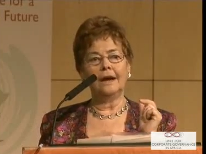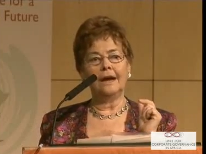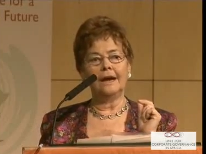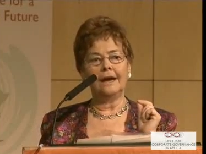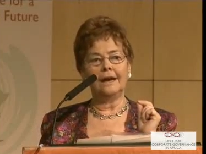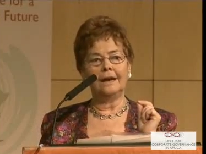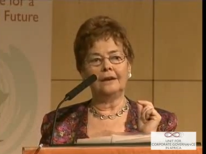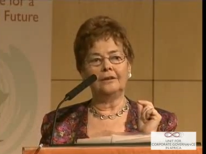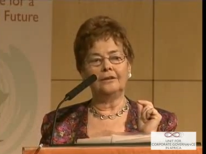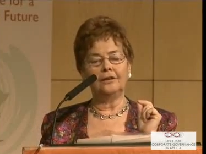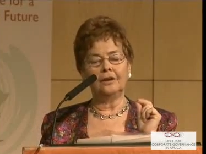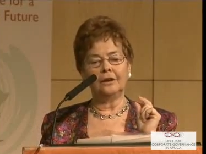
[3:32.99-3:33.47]

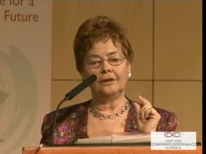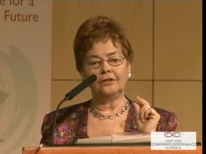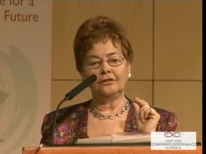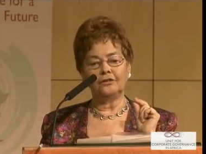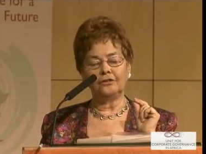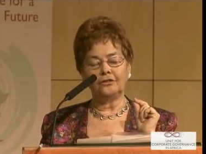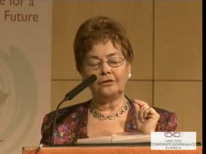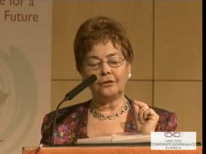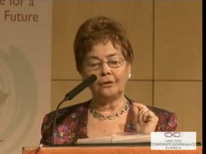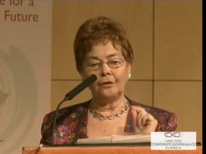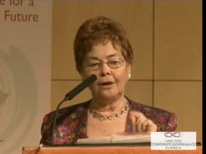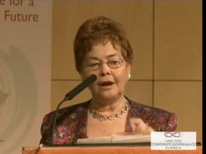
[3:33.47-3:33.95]
and
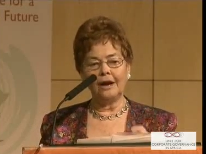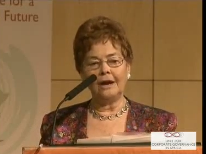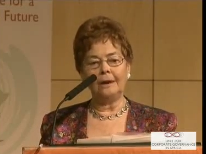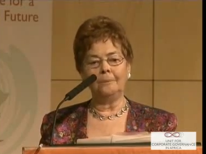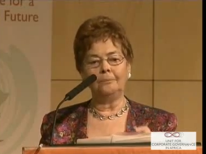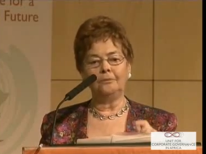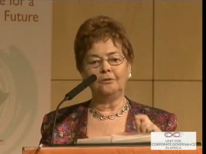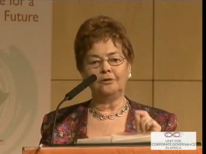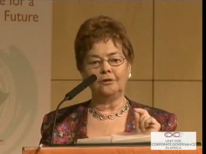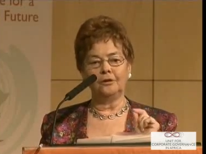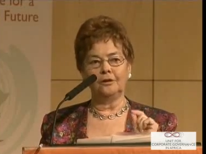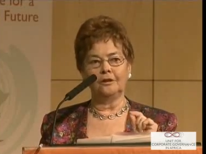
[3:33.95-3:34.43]

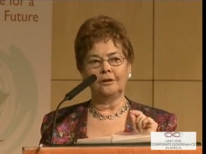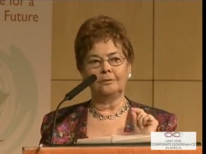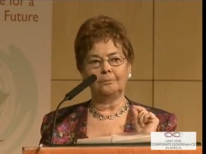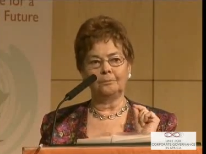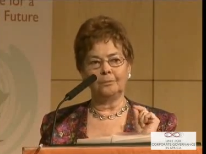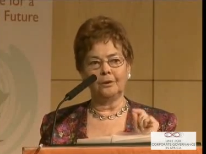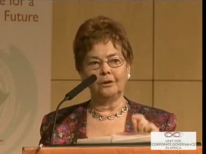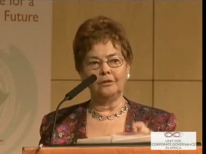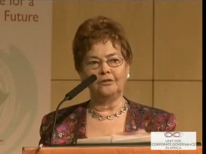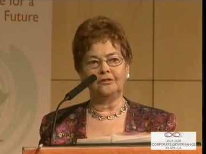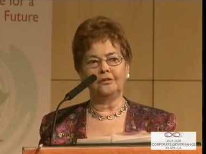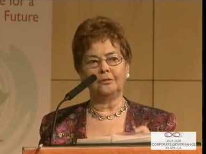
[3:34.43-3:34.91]
ascribe to the
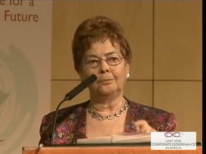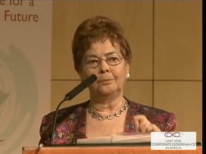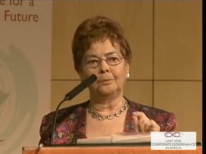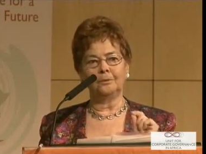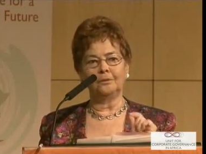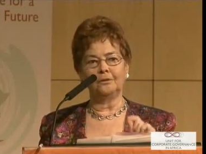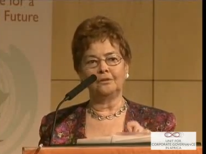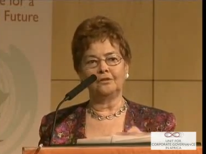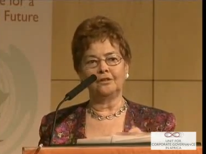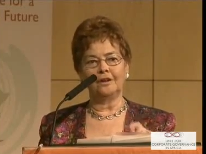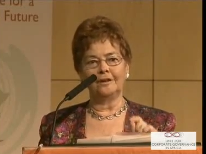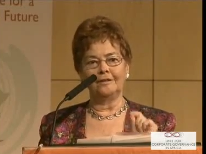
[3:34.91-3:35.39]

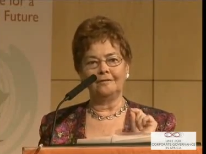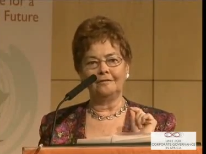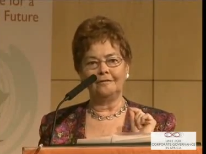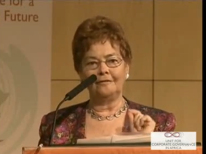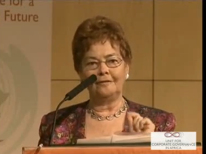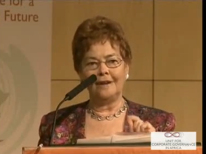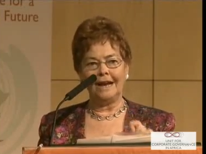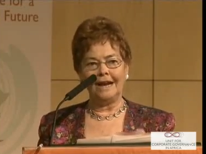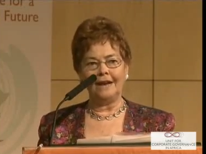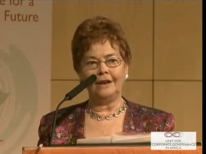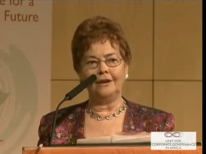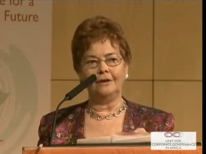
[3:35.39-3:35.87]
principles and
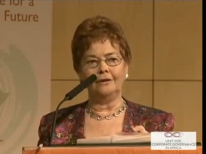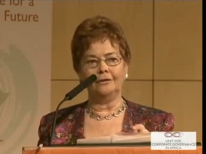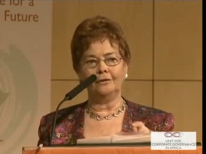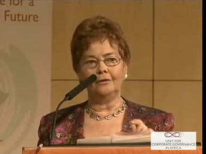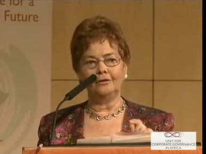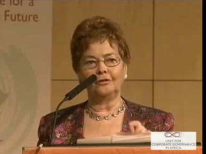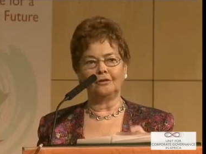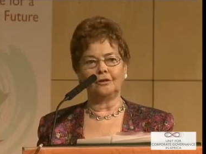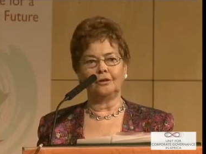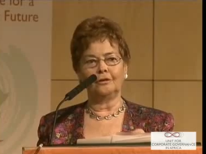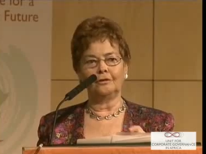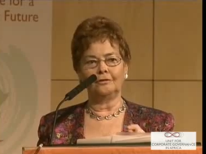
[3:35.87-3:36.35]

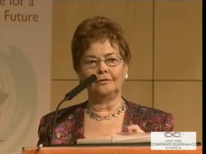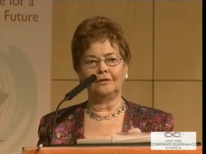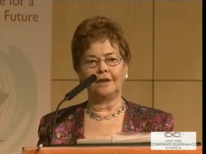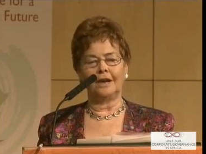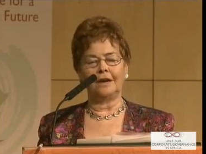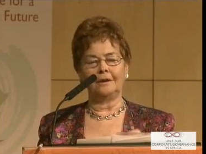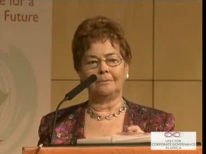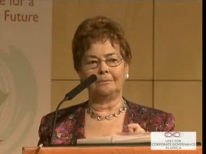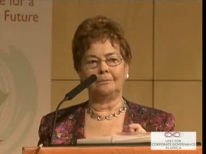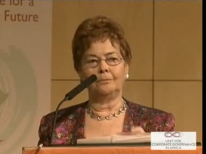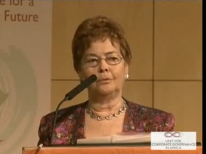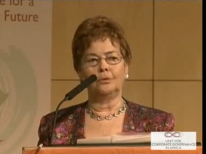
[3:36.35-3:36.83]
values of
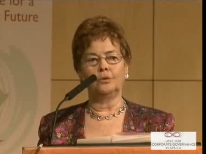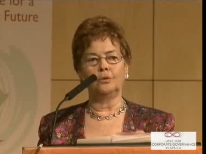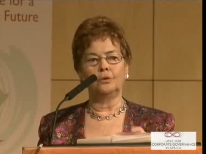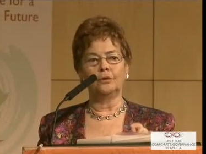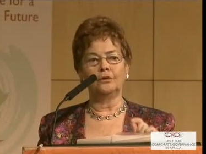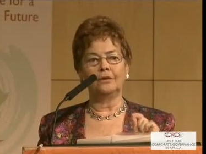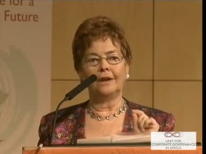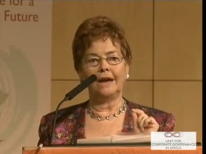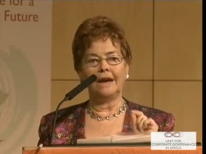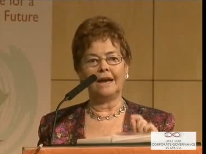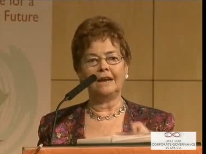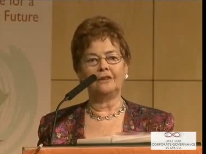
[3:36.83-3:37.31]
that
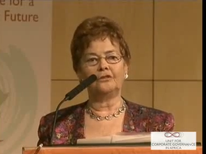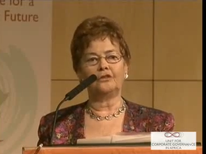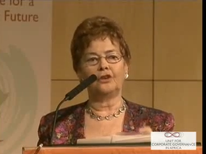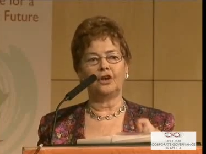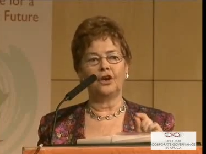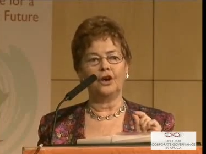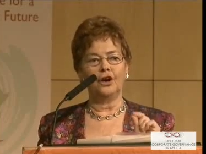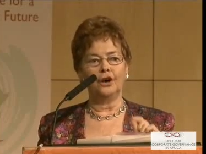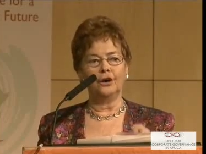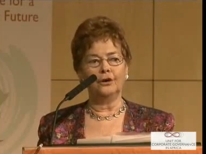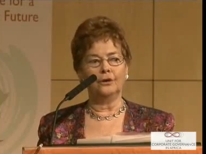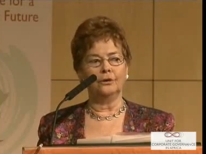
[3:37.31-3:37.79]
board as
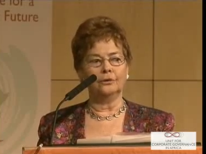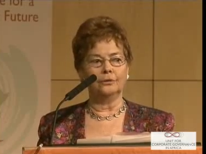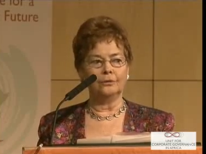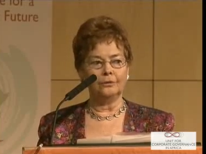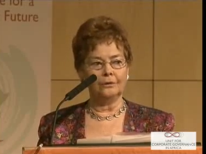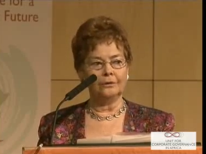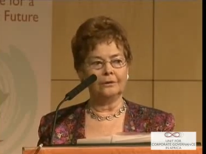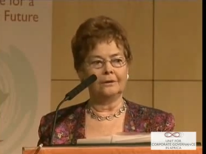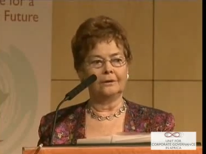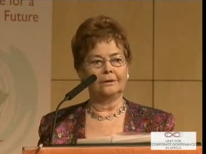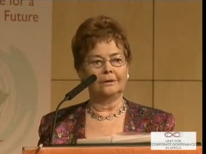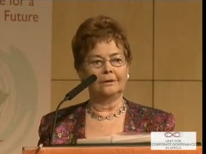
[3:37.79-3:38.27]
a
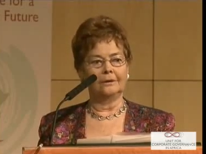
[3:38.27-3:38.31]
whole,